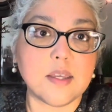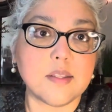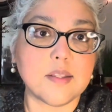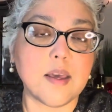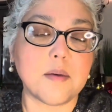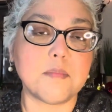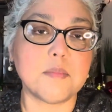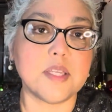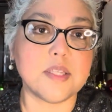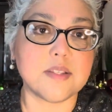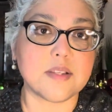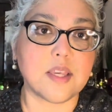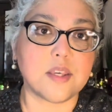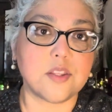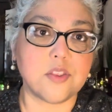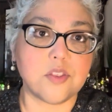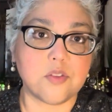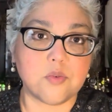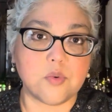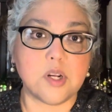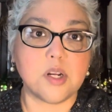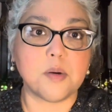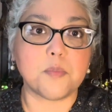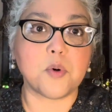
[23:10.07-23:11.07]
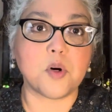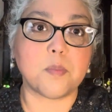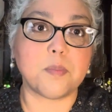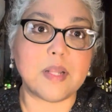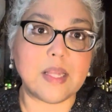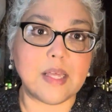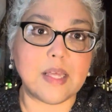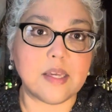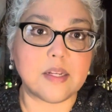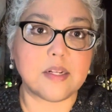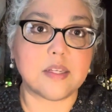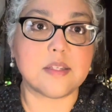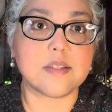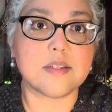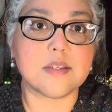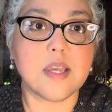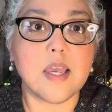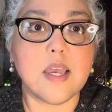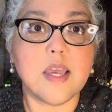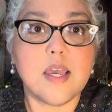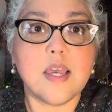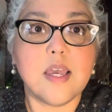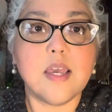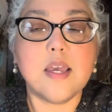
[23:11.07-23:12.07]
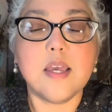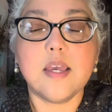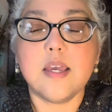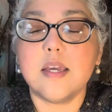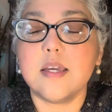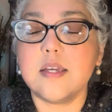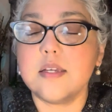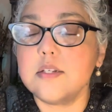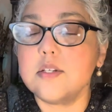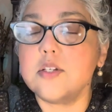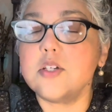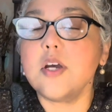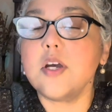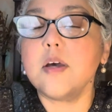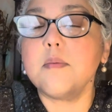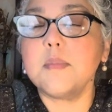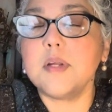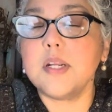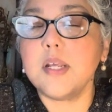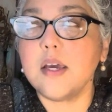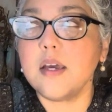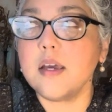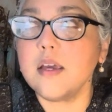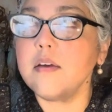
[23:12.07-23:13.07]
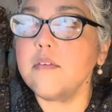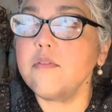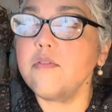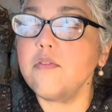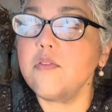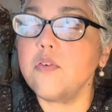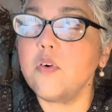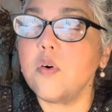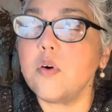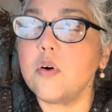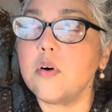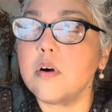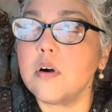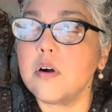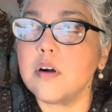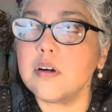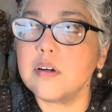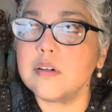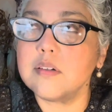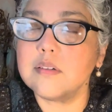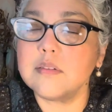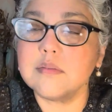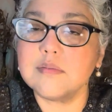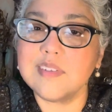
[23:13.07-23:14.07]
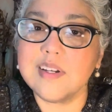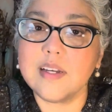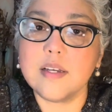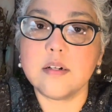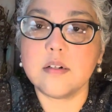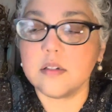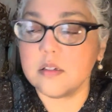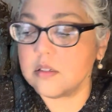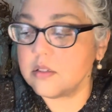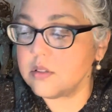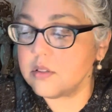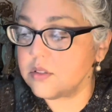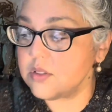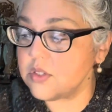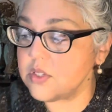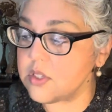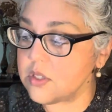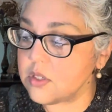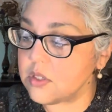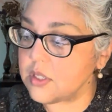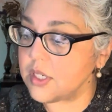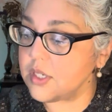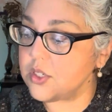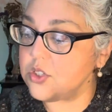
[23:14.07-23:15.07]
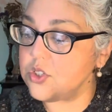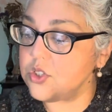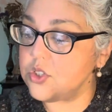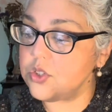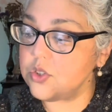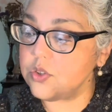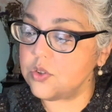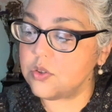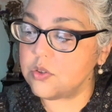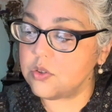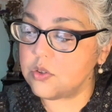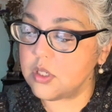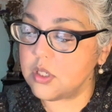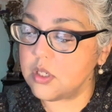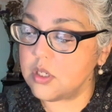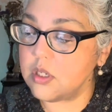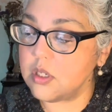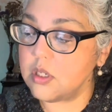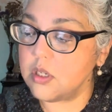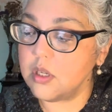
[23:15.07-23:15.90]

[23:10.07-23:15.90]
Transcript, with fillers: That means like three or more planets in Gemini for, I don't know, till like June,